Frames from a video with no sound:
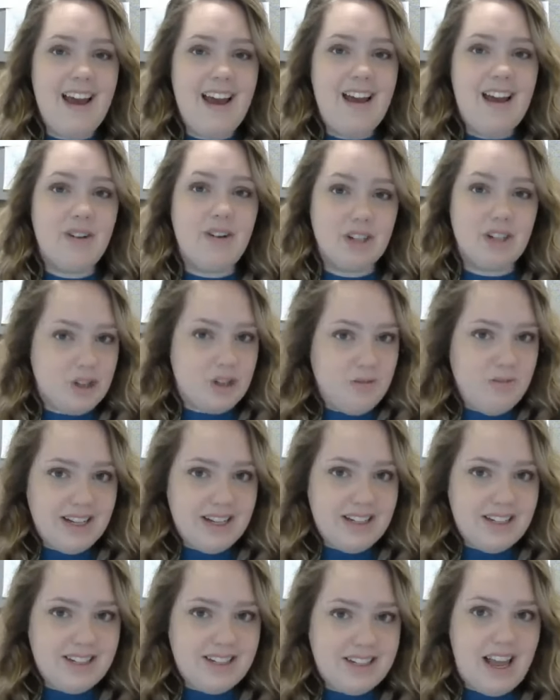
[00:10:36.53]
for 2
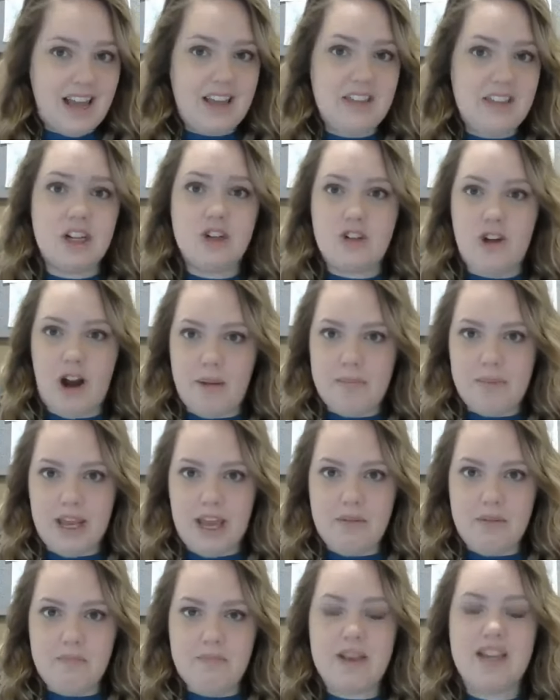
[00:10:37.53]
months and then dropping
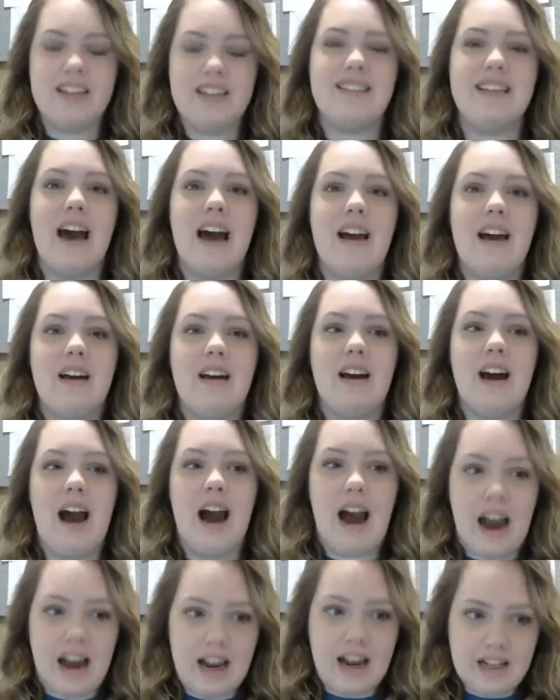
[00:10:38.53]
it, because that
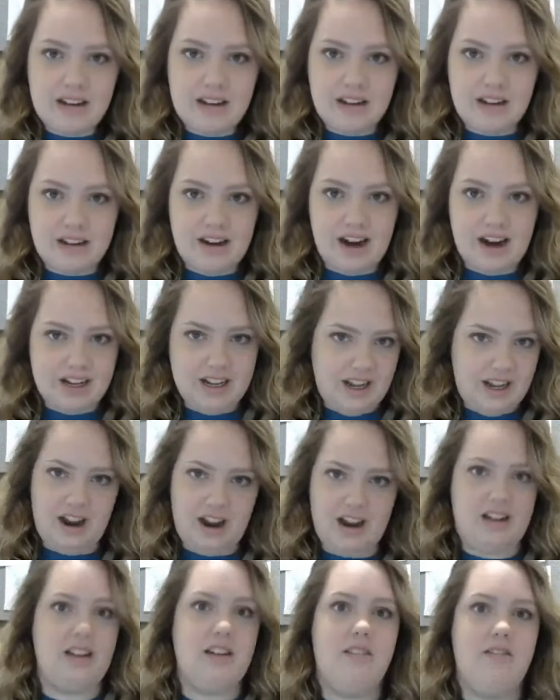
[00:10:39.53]
highly, highly,
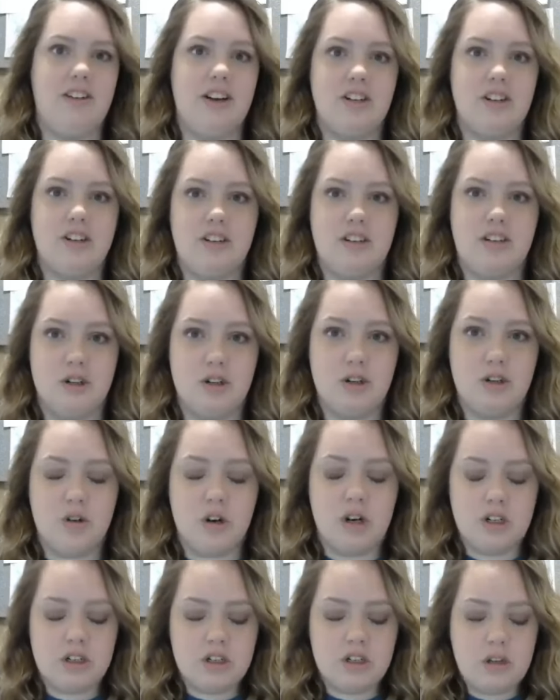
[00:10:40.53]
highly affects your sender
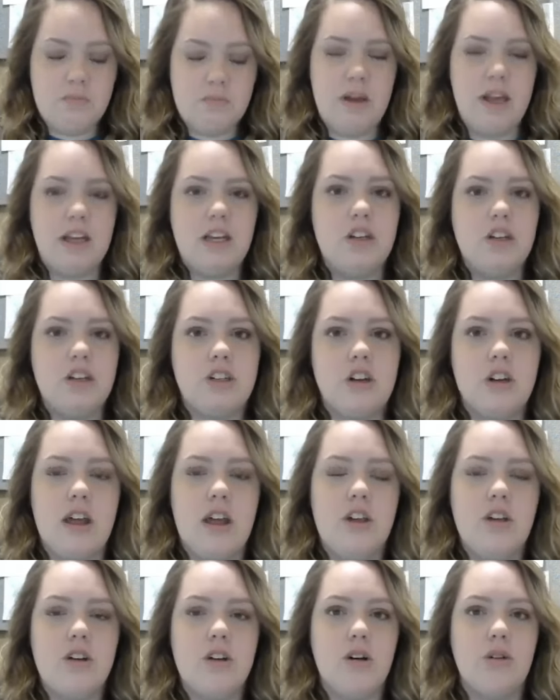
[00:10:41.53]
score. So making sure
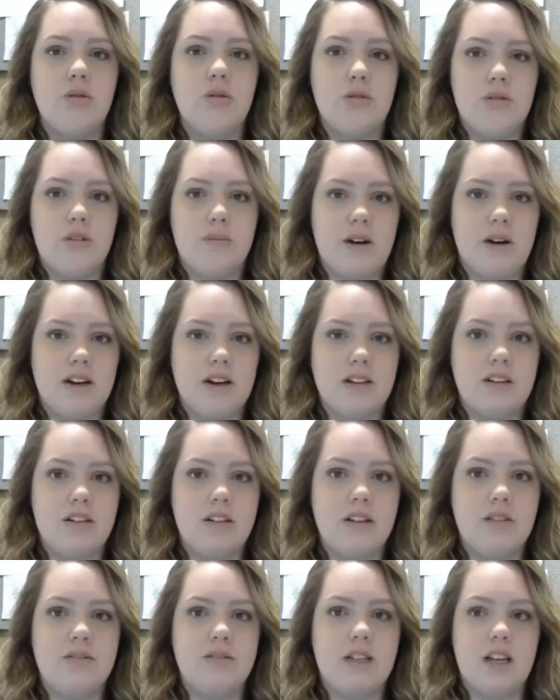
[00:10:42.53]
that you go through the process
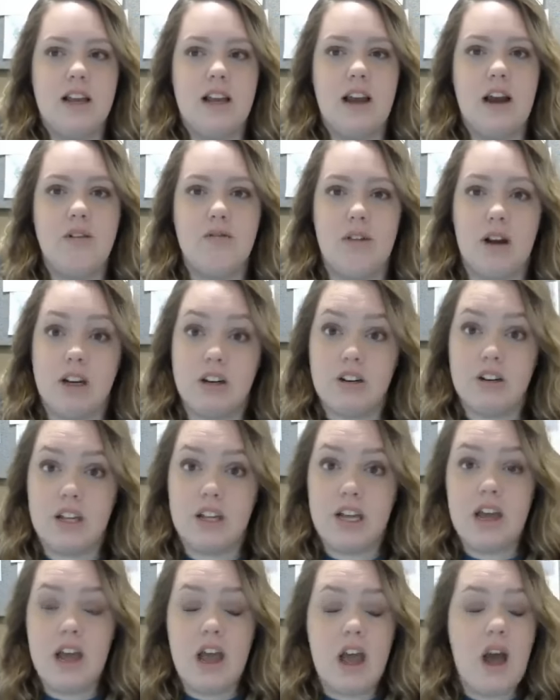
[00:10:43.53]
of sending out
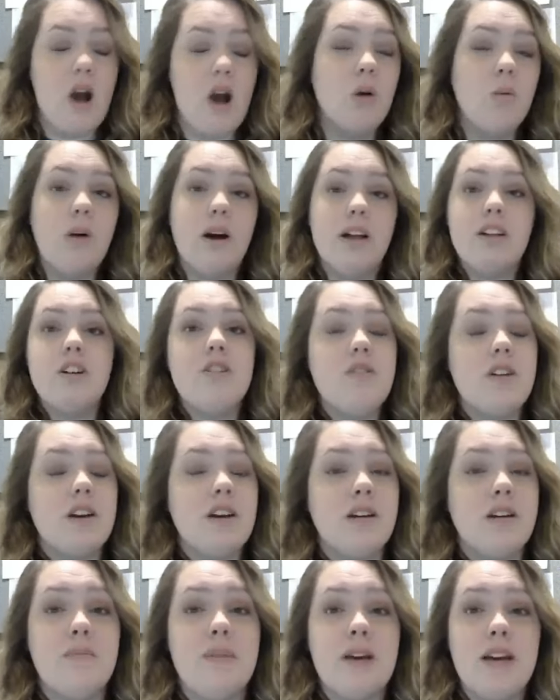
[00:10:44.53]
regularly, whether you
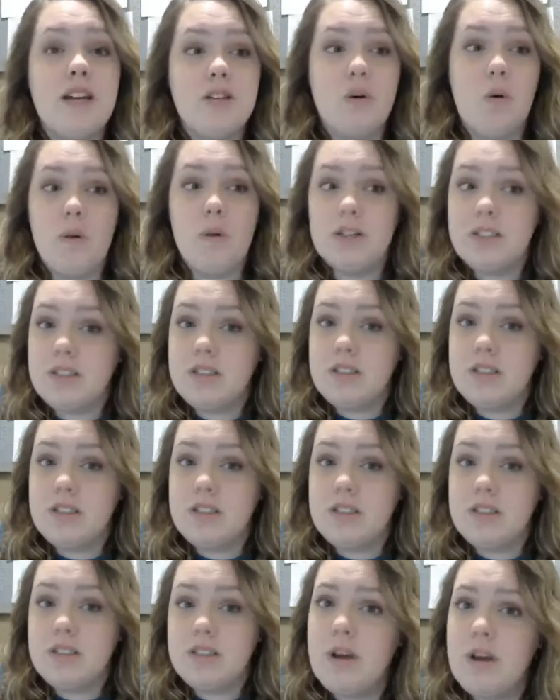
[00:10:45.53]
can commit to once
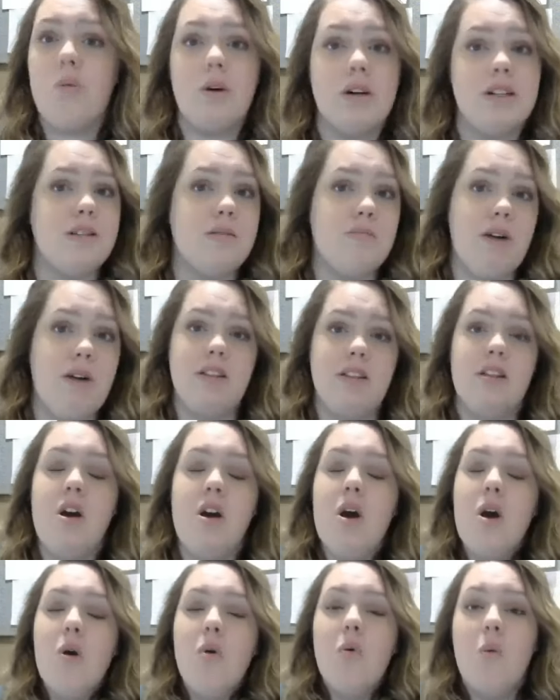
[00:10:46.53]
a week or
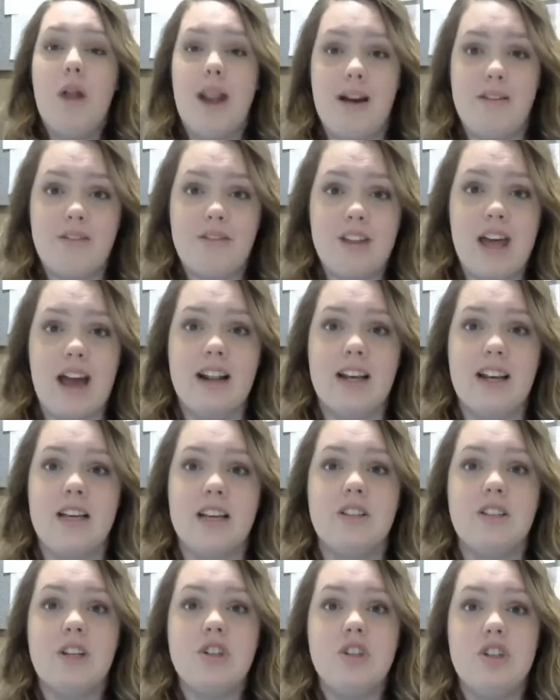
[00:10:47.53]
once a month, whatever
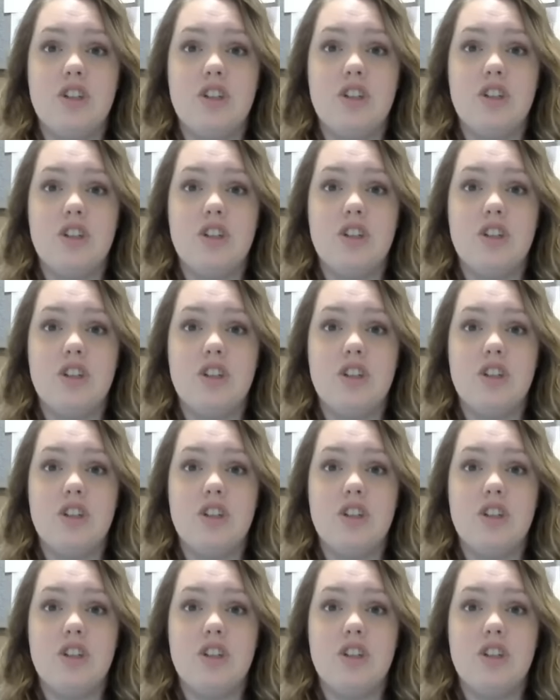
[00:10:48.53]
that is, do